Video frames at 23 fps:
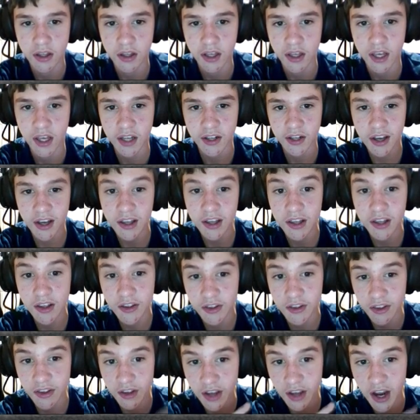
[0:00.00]
and that
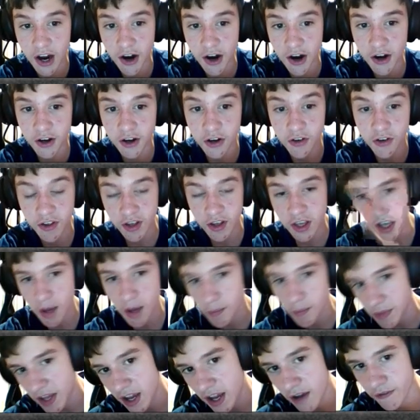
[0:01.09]
is the character. See, yep,
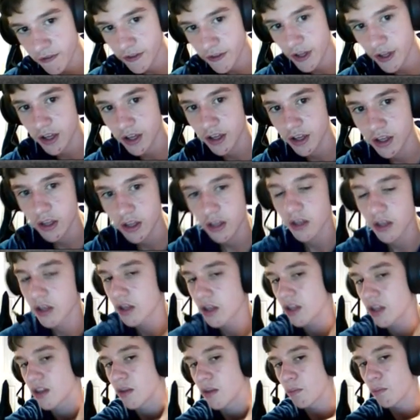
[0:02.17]
they have the
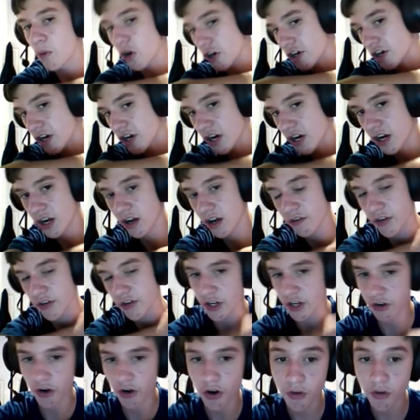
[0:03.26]
the mark of a
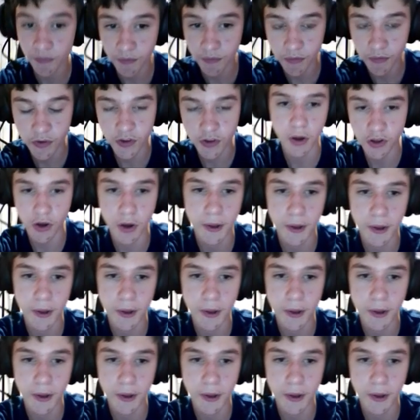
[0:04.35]
hero. So,